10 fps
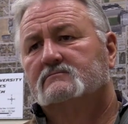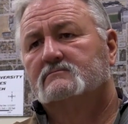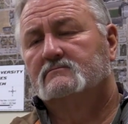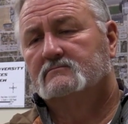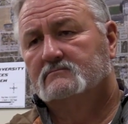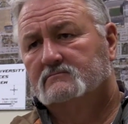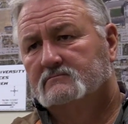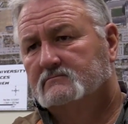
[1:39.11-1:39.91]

And what were